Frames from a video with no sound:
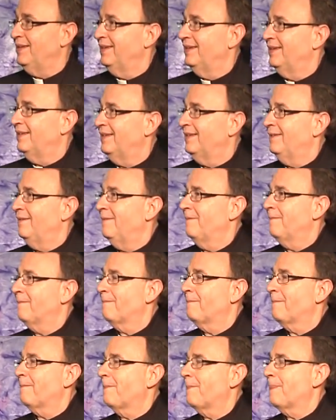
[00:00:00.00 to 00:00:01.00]

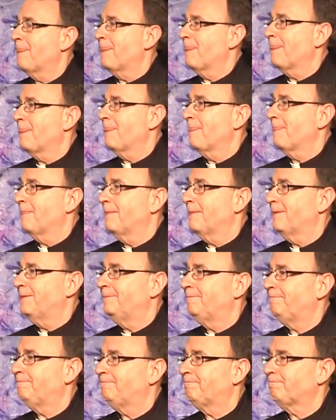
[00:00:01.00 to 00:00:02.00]

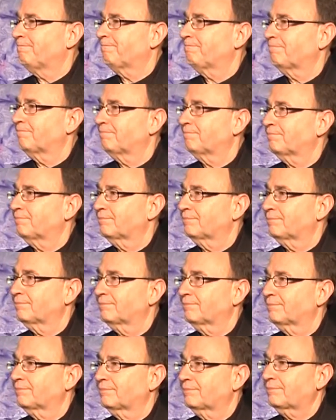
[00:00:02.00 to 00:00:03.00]

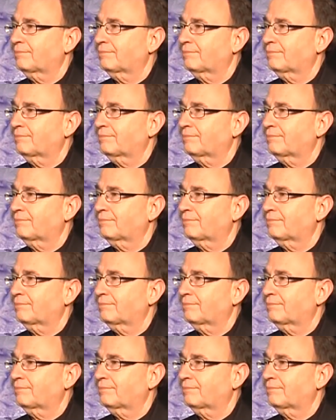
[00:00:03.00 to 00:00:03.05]
(silent)